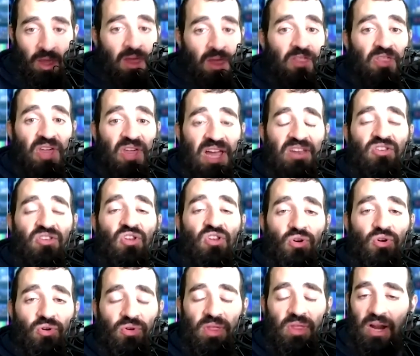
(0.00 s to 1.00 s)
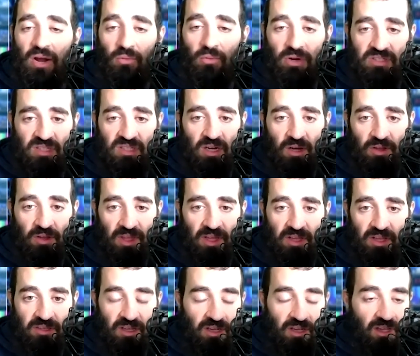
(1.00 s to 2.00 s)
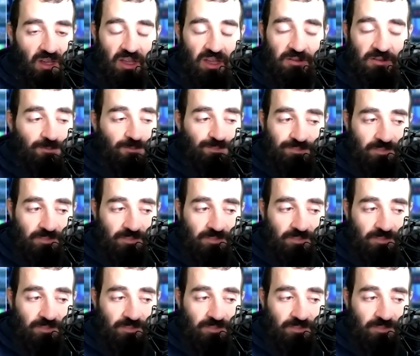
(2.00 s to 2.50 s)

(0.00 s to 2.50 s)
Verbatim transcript: They knew that I wasn't authentic and